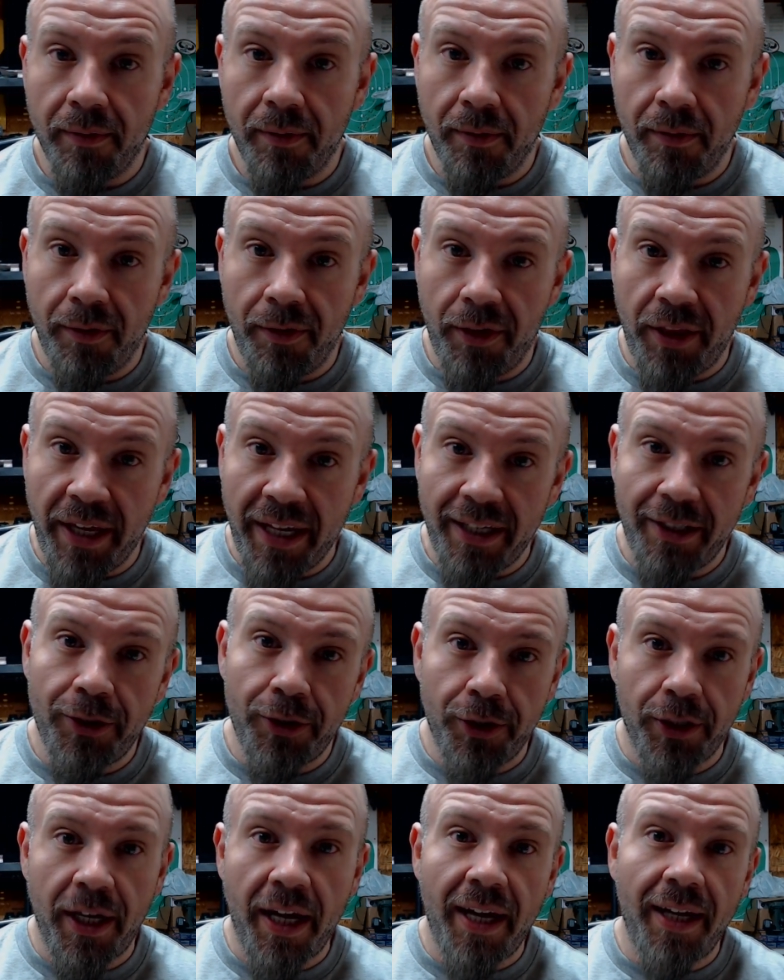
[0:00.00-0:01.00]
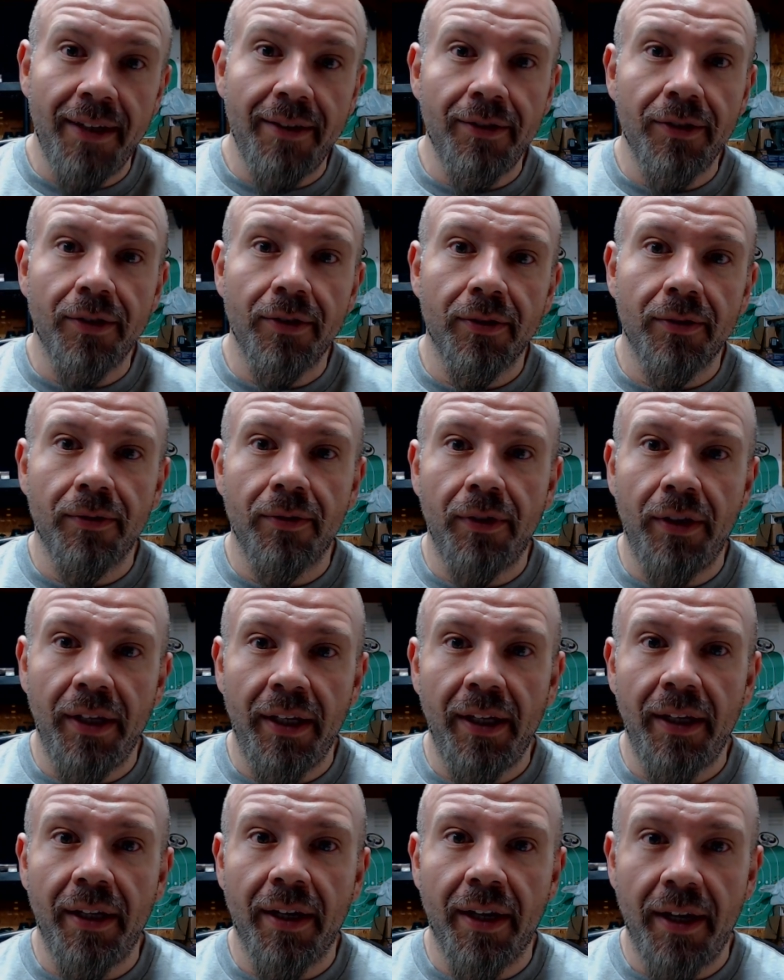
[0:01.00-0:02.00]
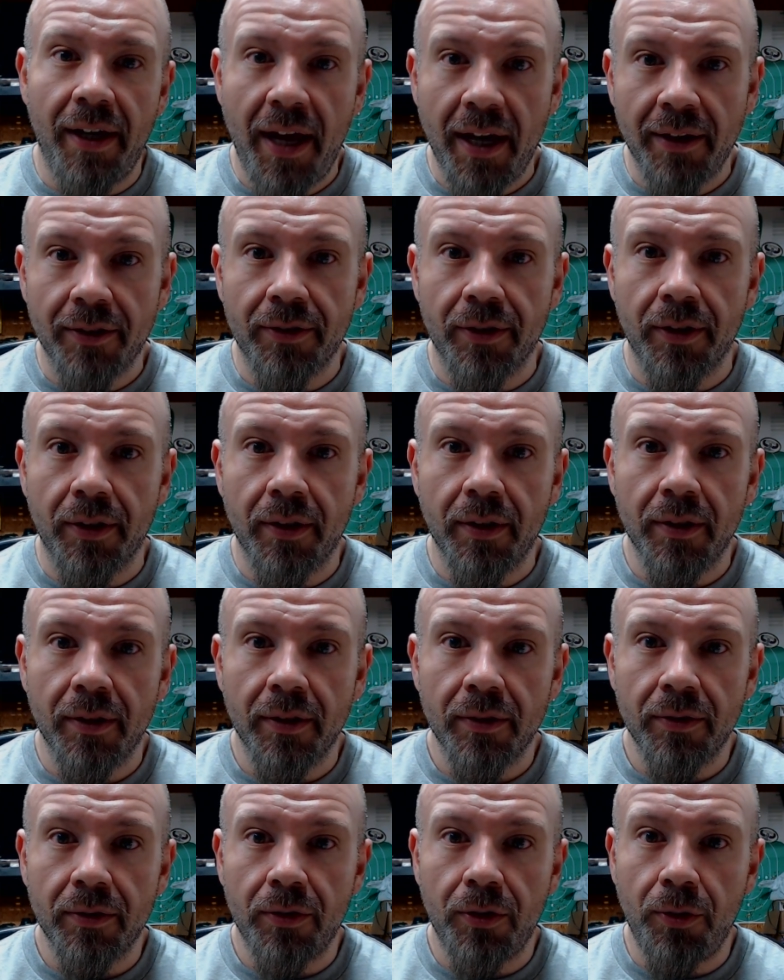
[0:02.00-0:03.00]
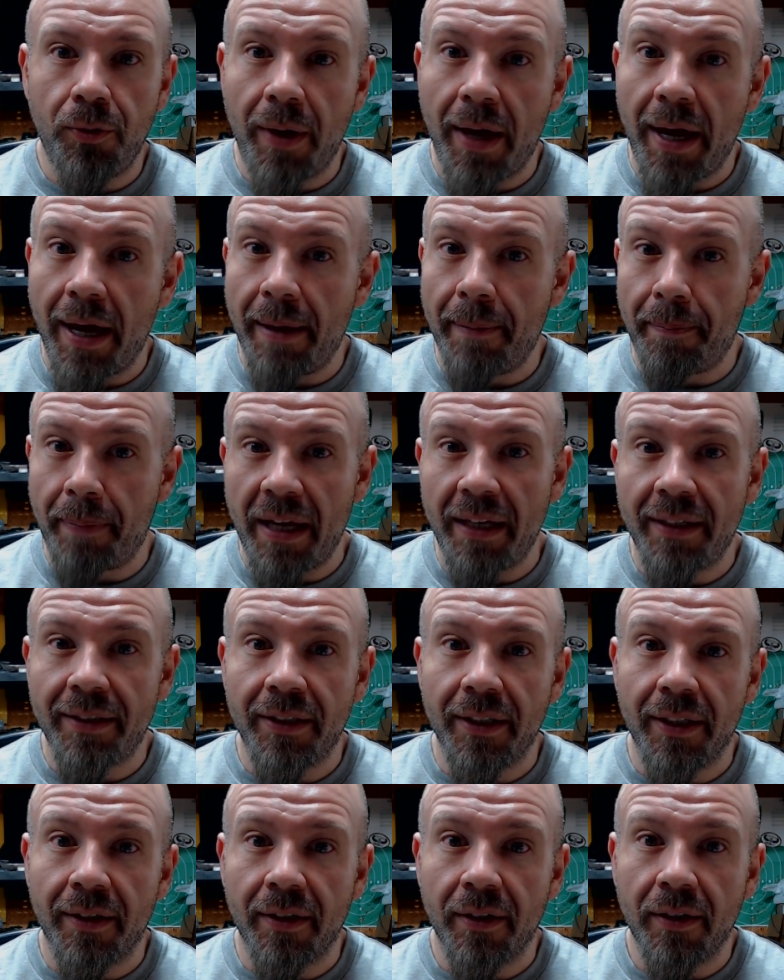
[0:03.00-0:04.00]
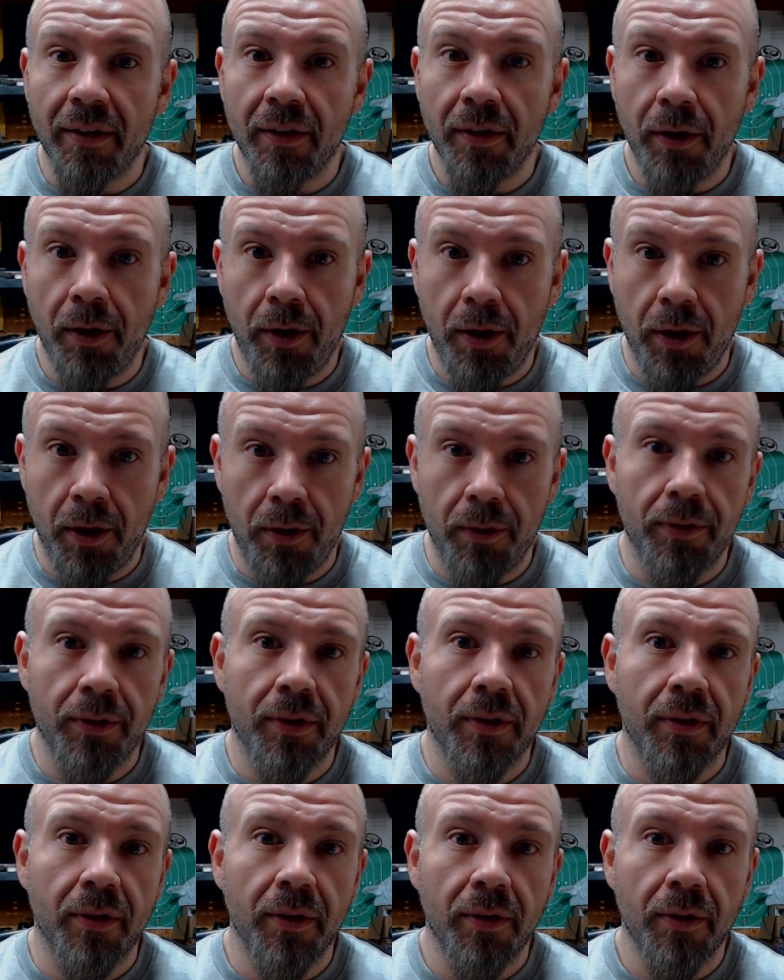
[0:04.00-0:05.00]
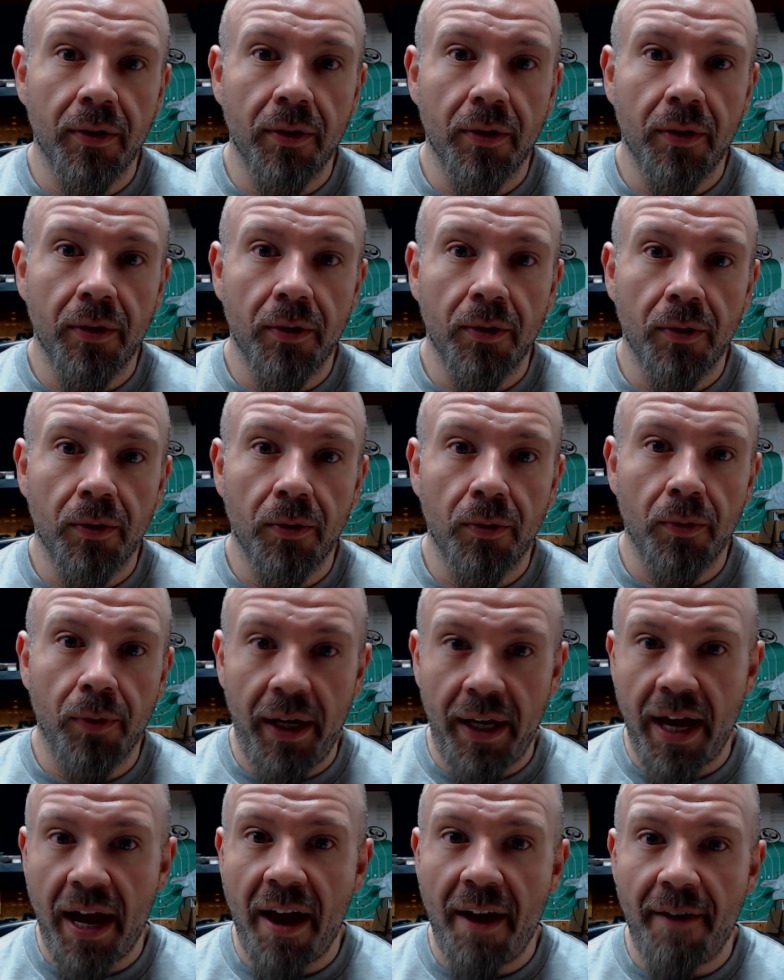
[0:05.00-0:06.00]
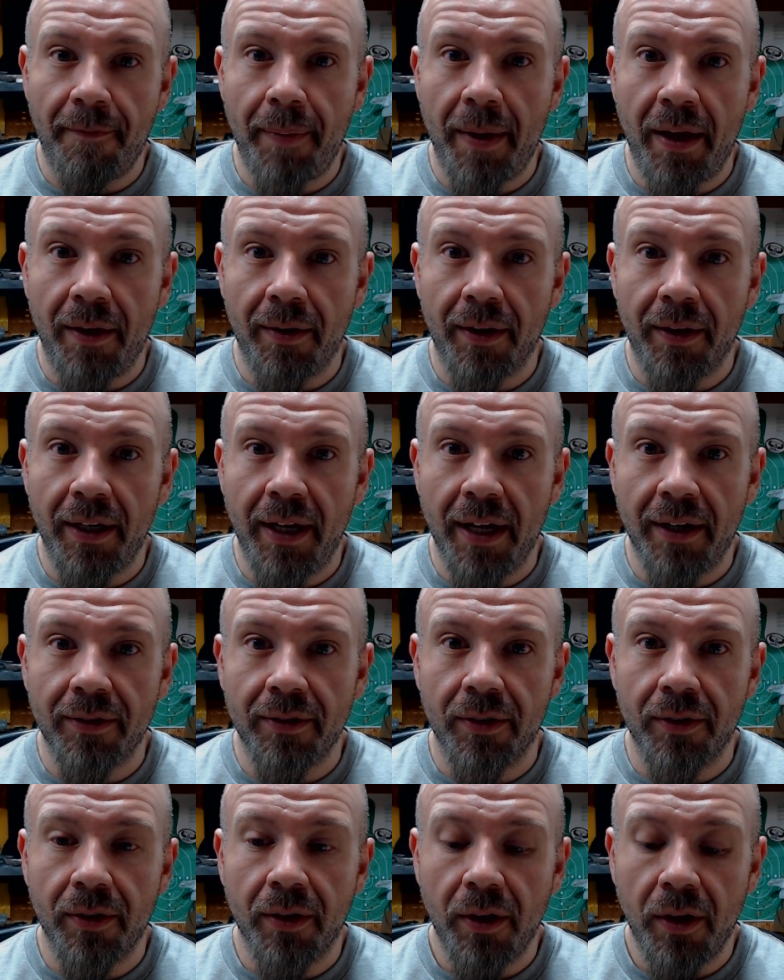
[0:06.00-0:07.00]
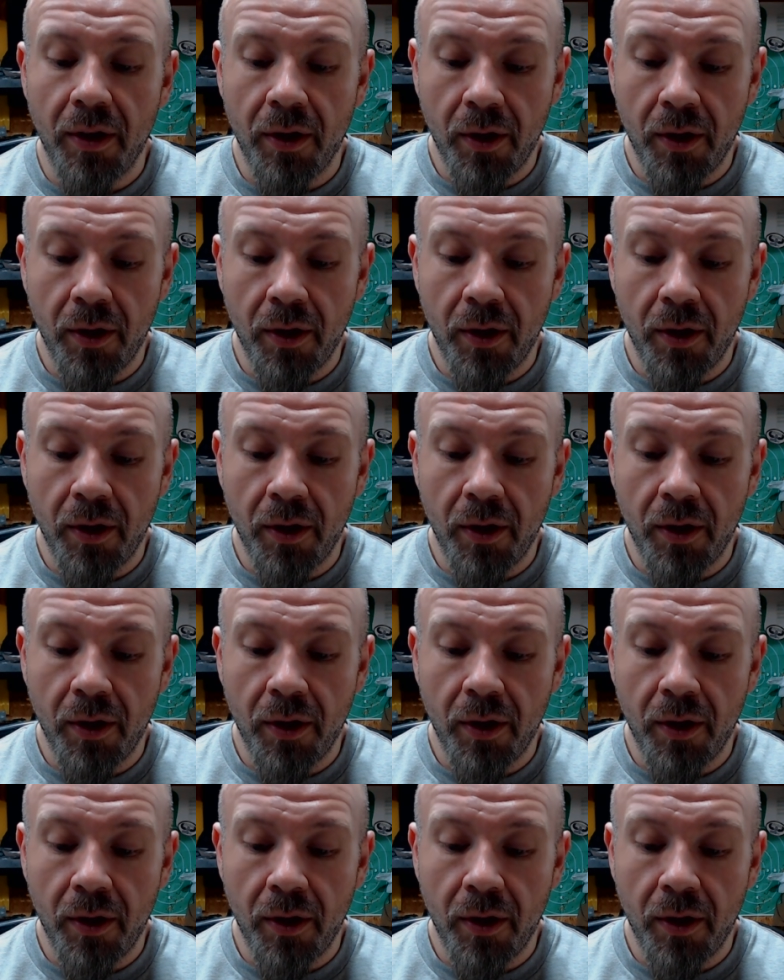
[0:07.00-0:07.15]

they changed the connector to a basic Ghost 3.5 pound connector,